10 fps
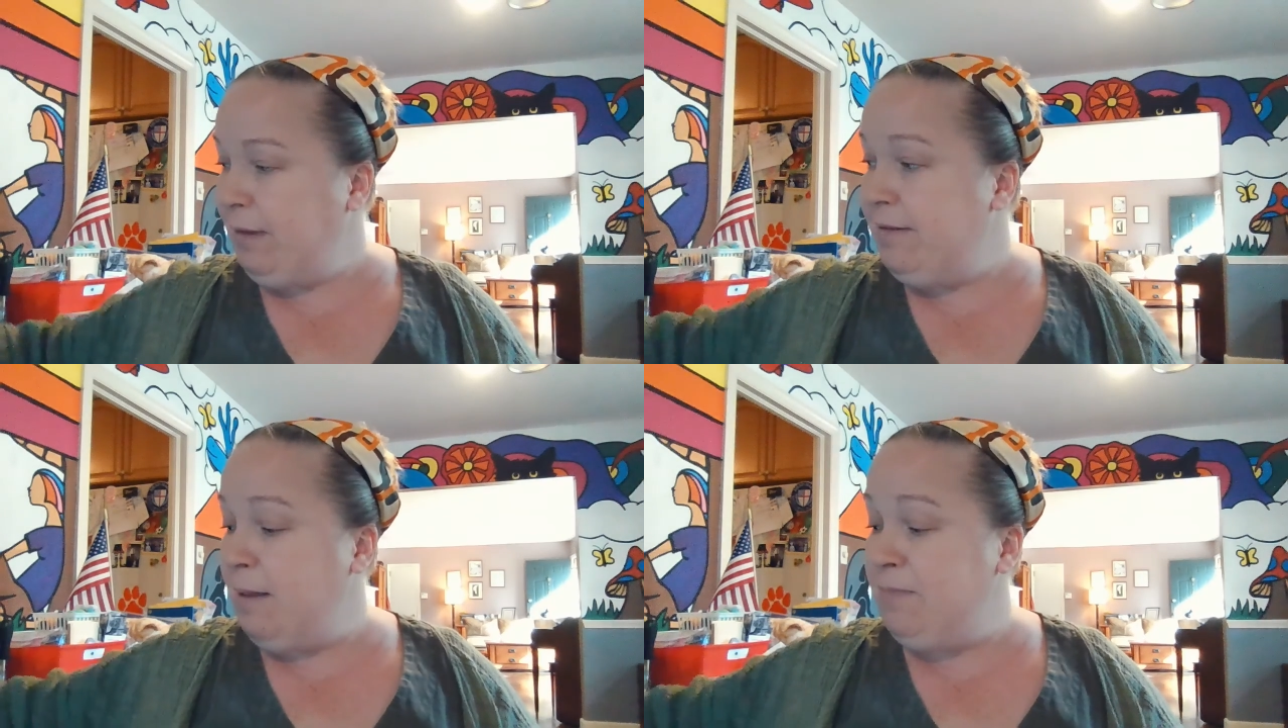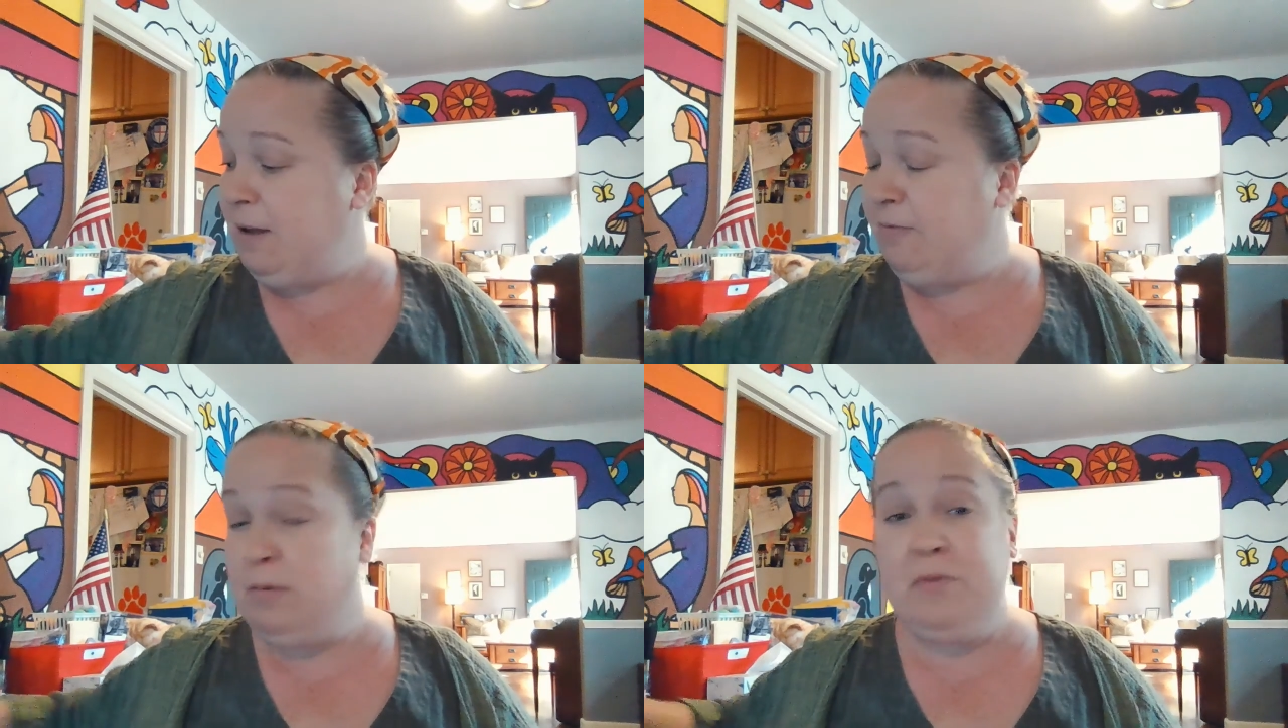something
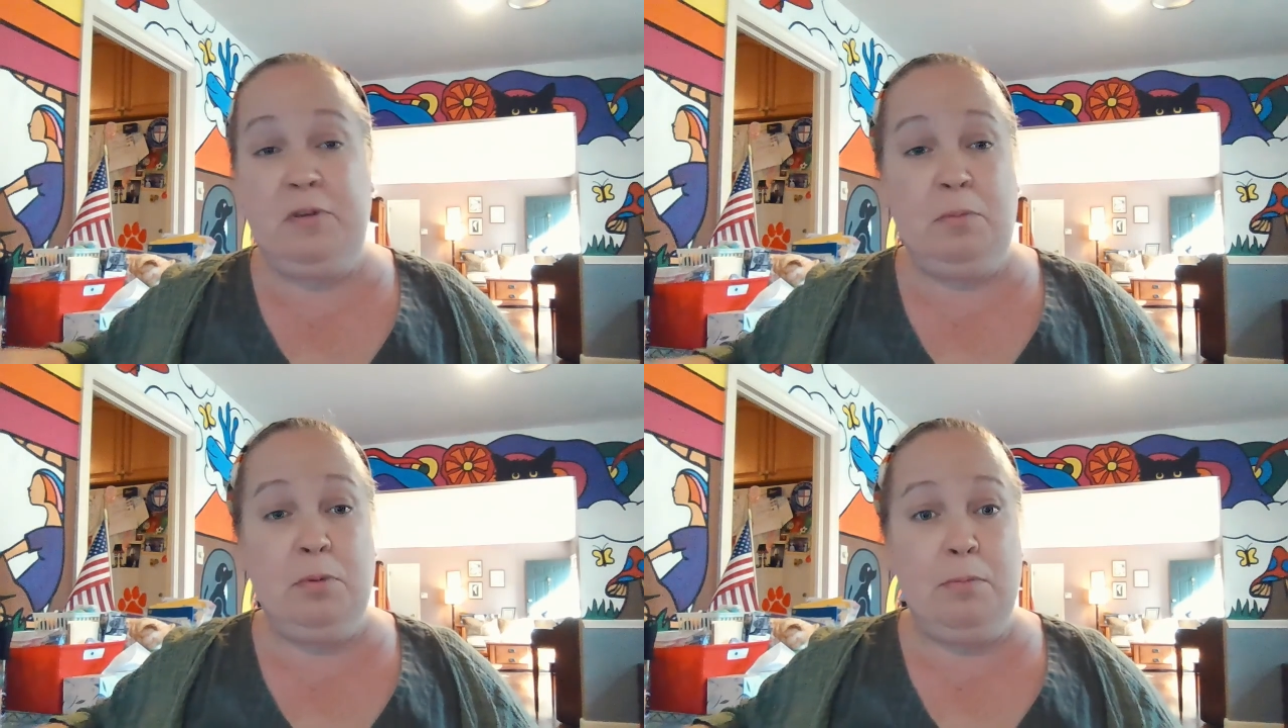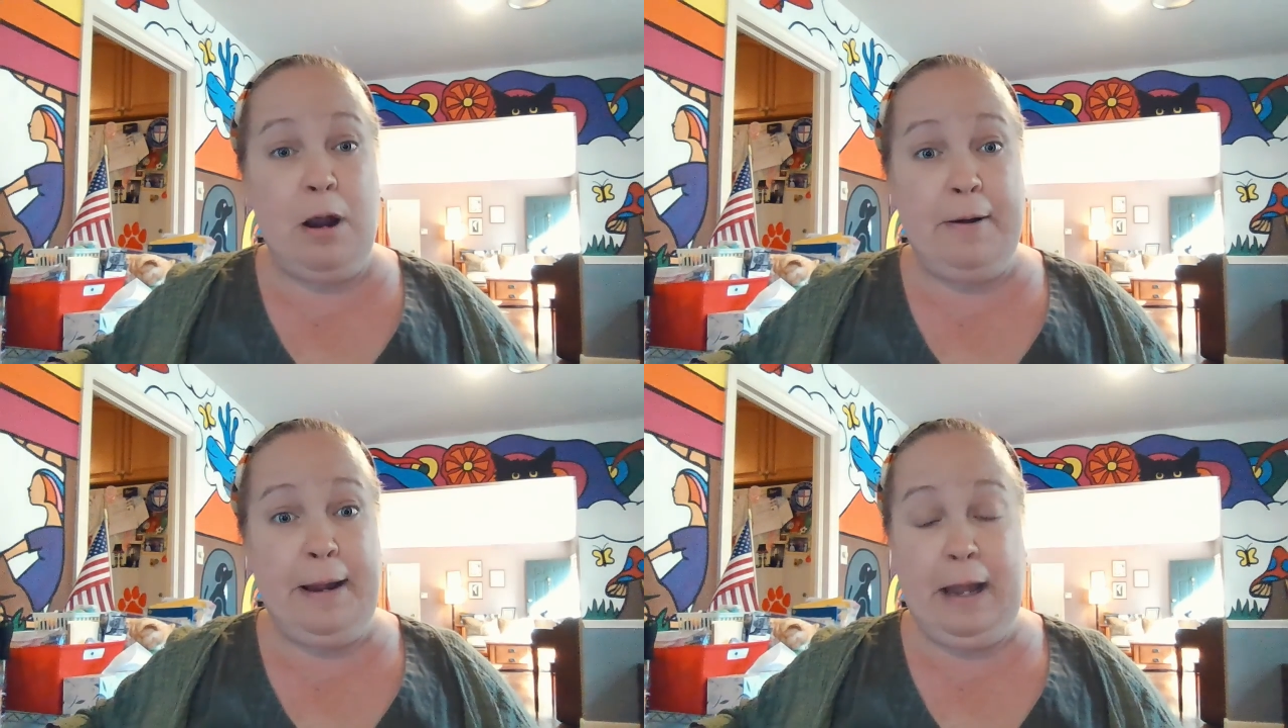from Super
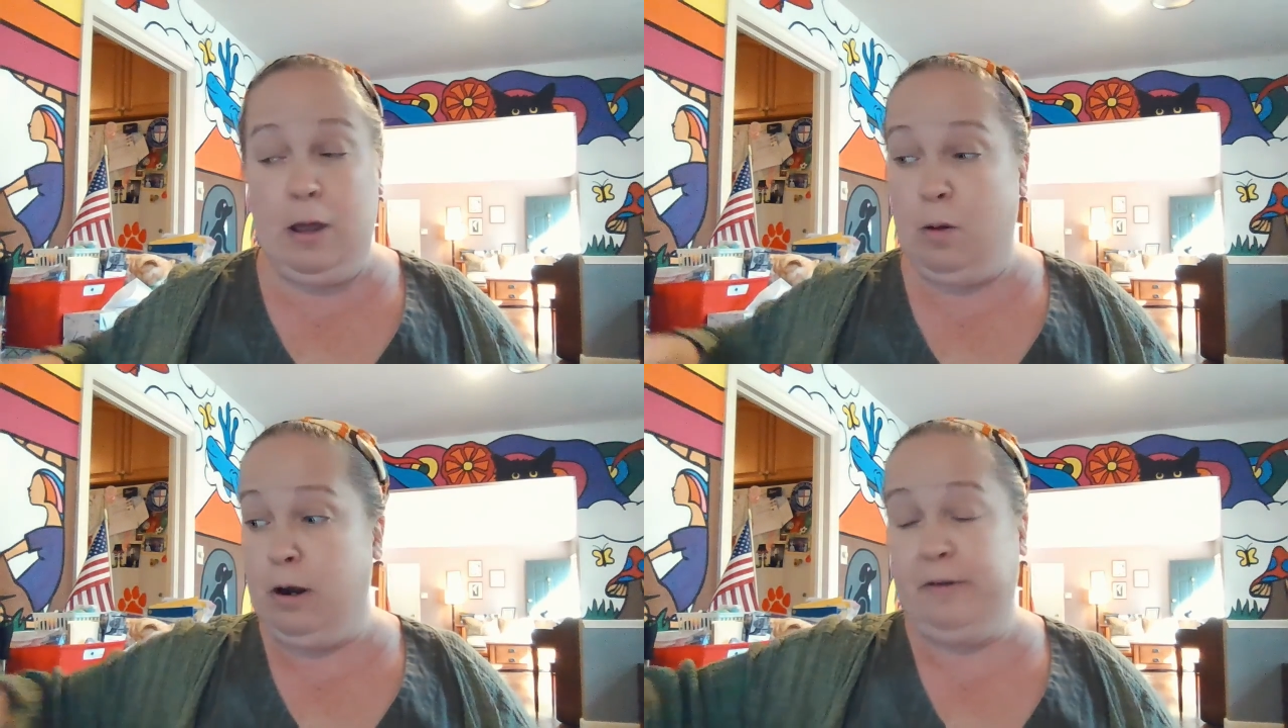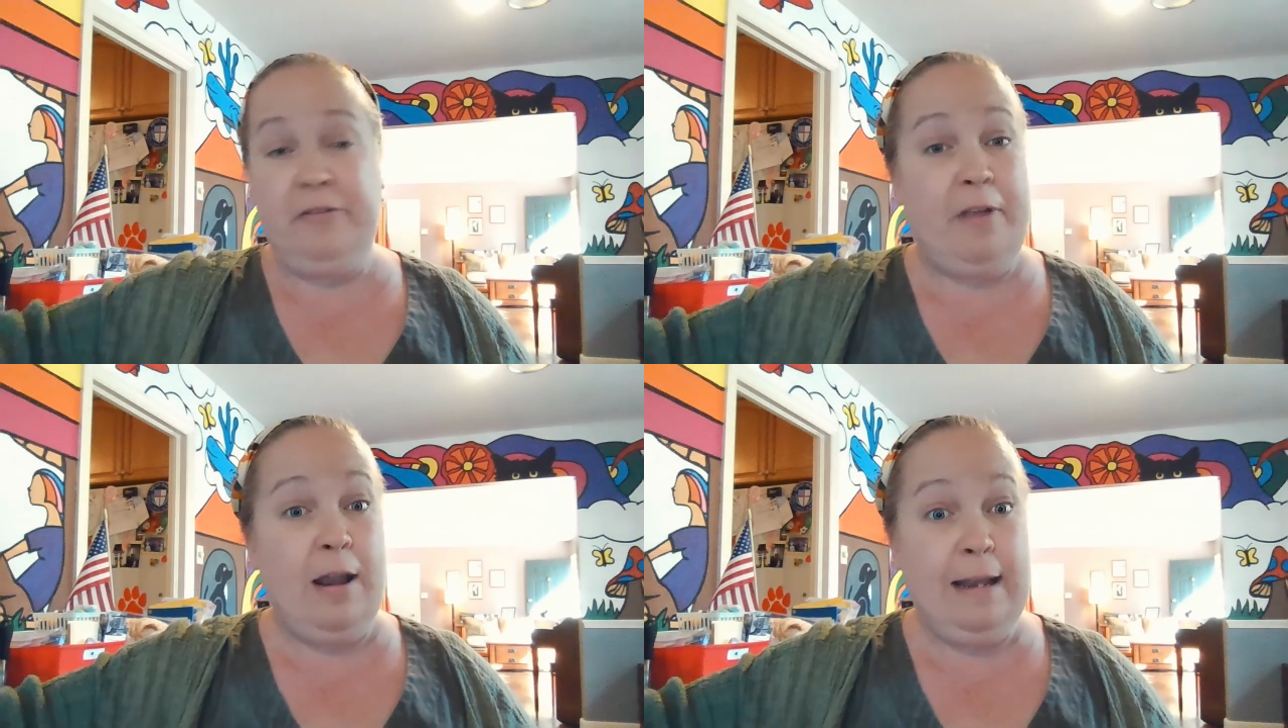Mario or
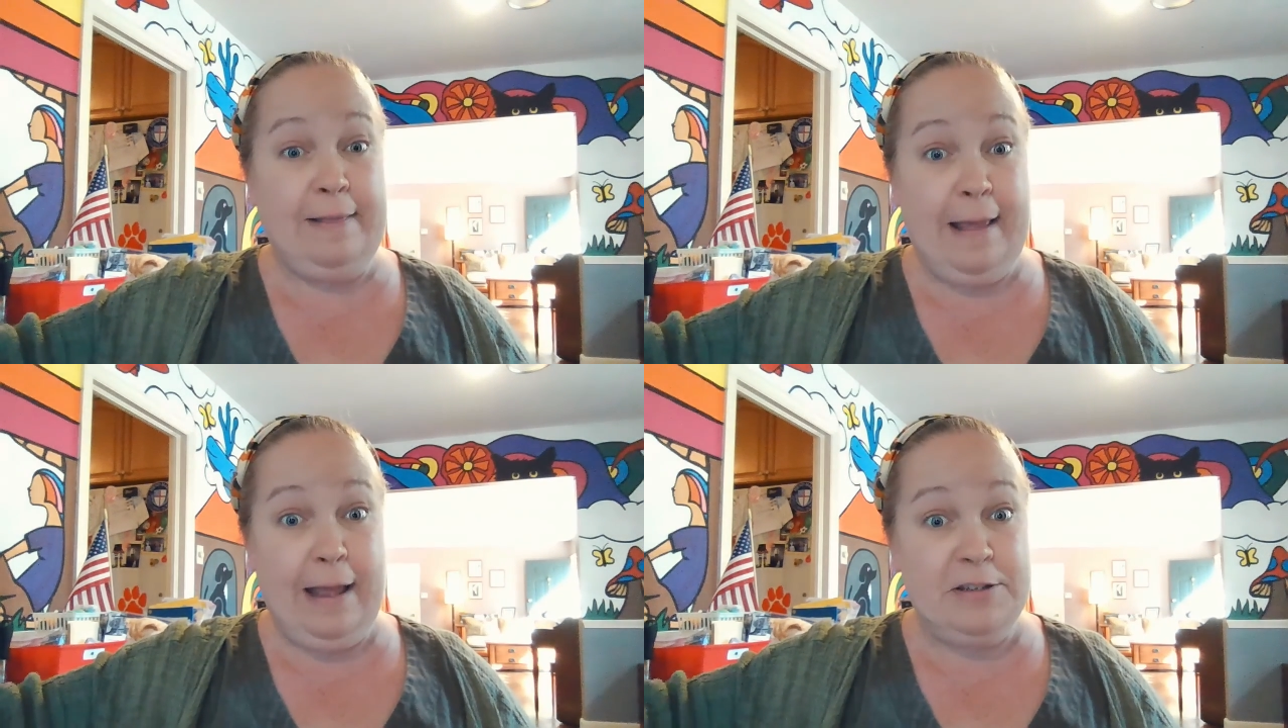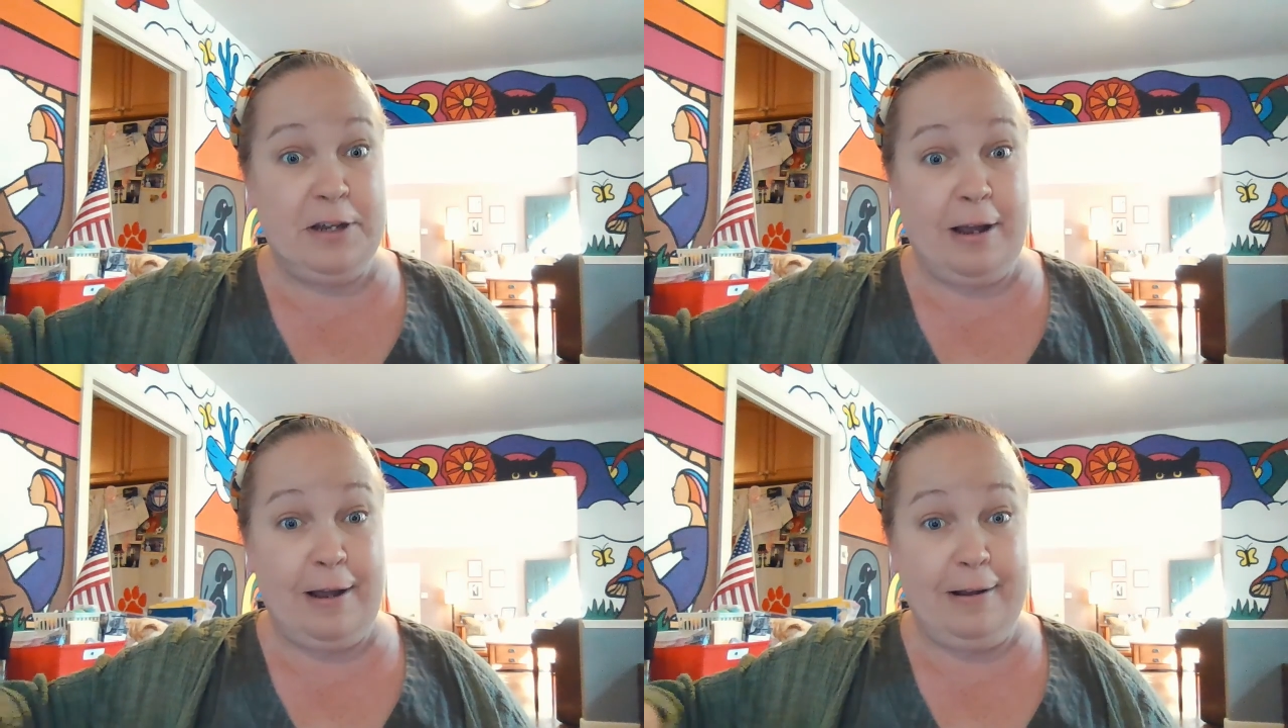Sonic the
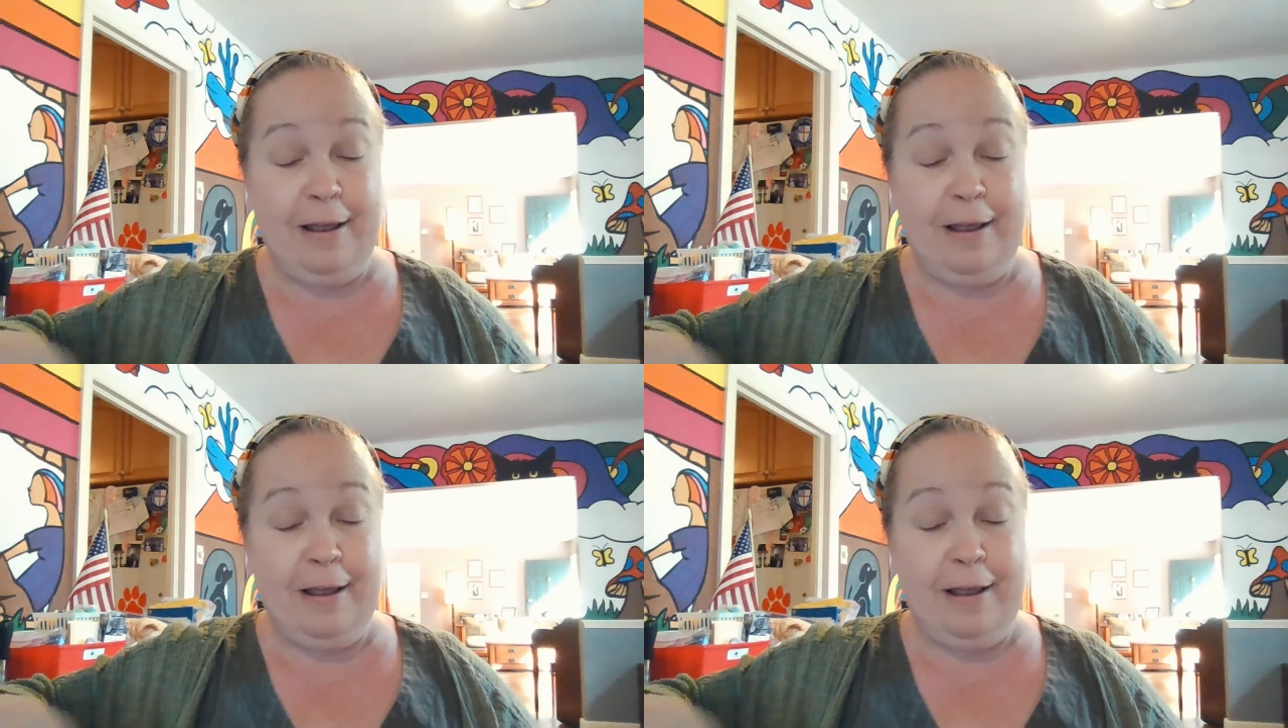Hedgehog,